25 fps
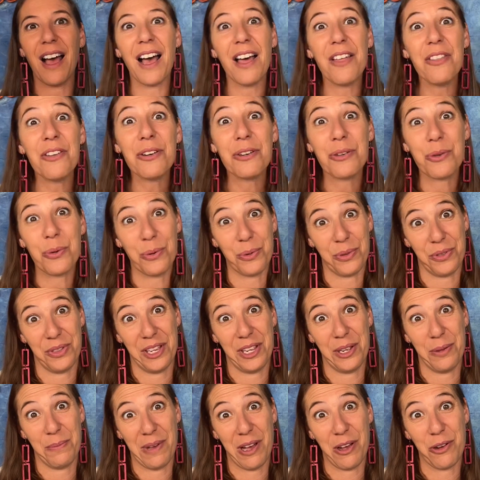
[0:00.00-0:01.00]
other cool
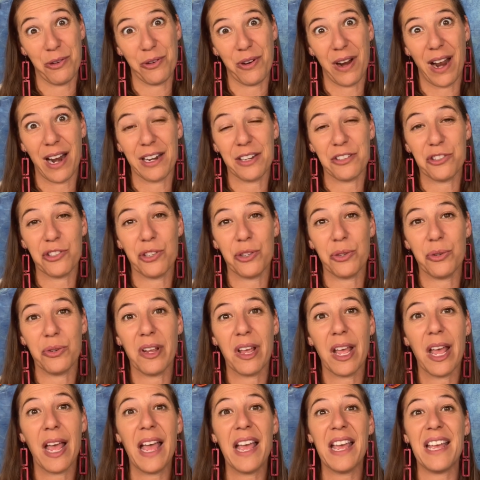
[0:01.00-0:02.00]
thing about gratitude
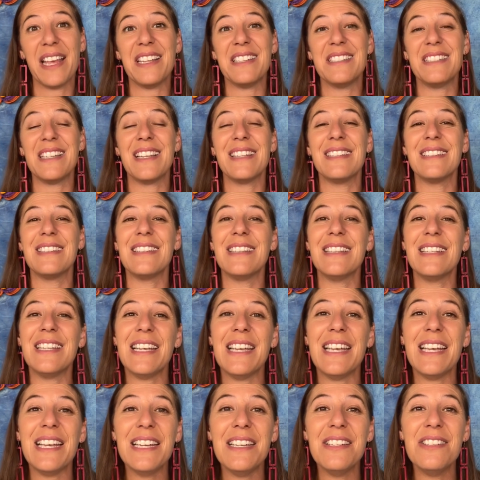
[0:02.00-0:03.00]
is it
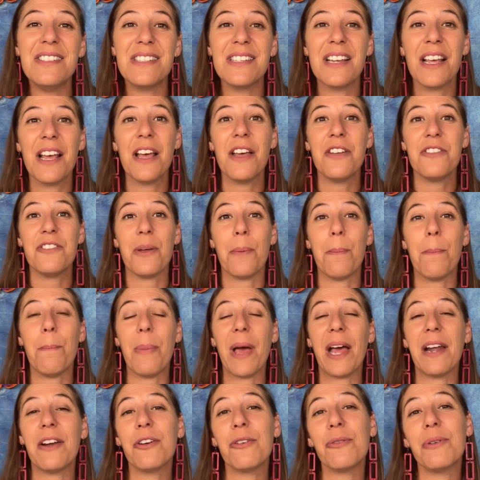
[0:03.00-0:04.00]
leads to
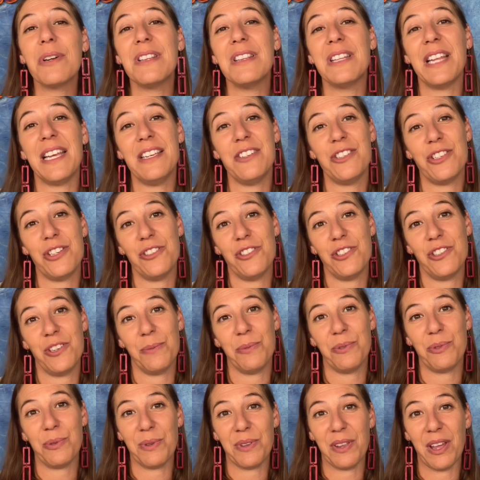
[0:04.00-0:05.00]
better
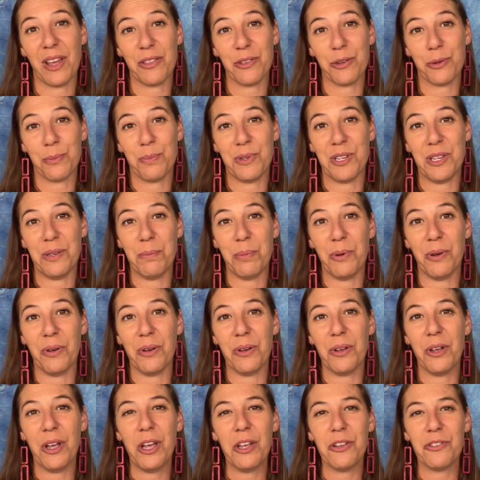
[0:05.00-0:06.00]
relationships with other
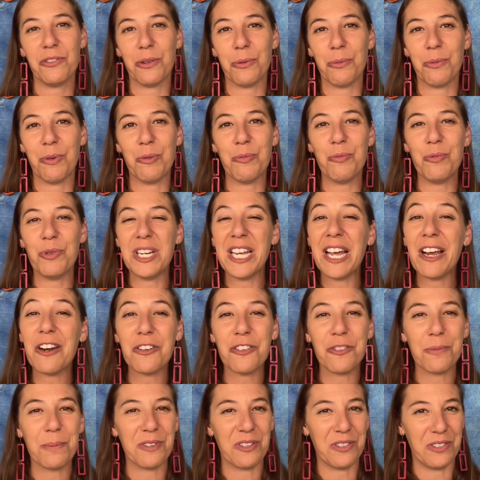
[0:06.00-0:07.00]
people. So when we are
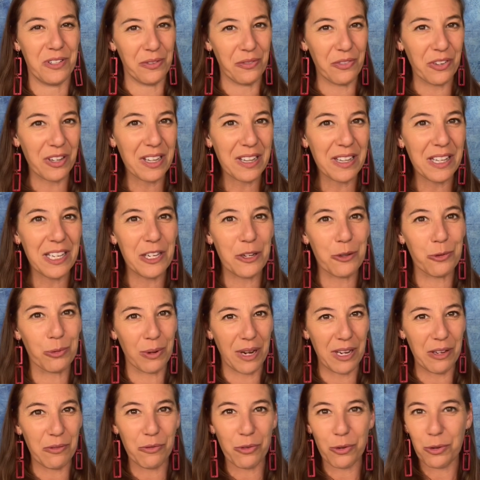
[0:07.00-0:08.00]
specifically
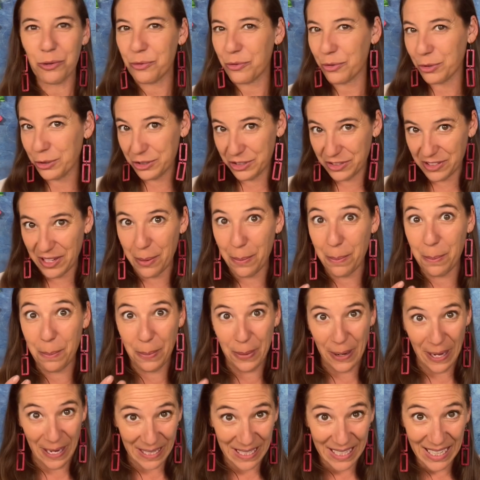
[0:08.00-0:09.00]
grateful for
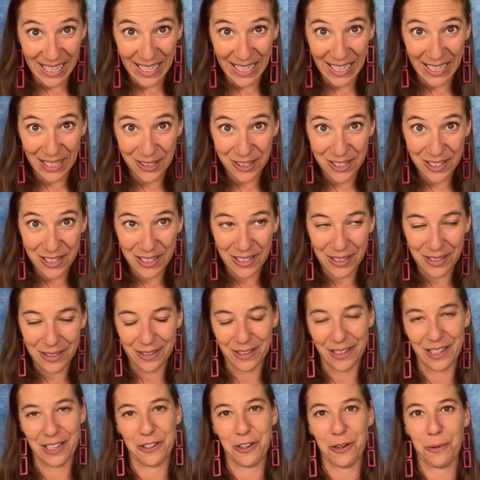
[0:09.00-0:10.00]
somebody,
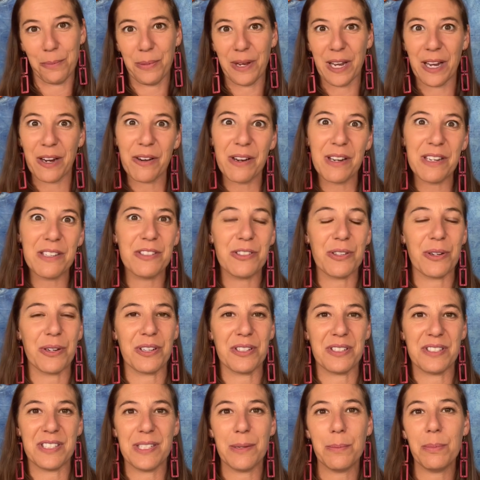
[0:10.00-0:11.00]
like our parents or
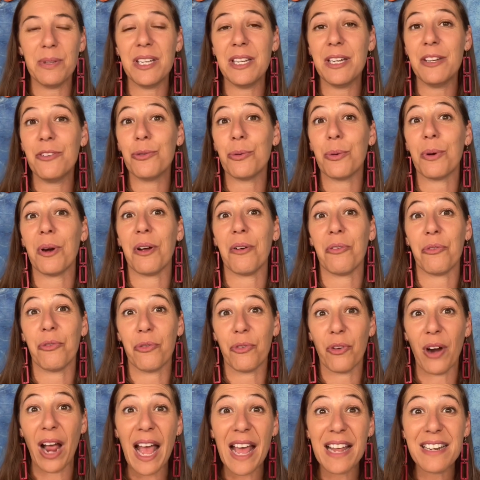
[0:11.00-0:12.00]
our siblings or a
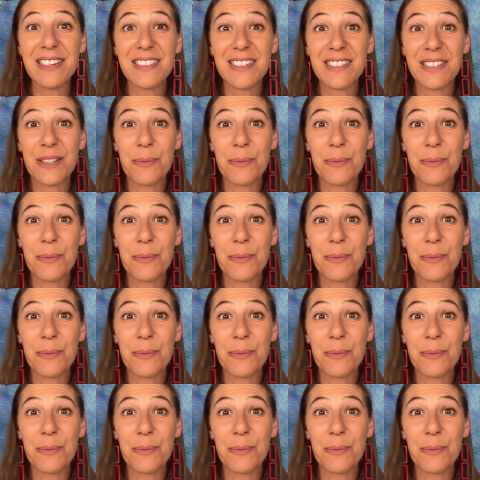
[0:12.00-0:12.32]
friend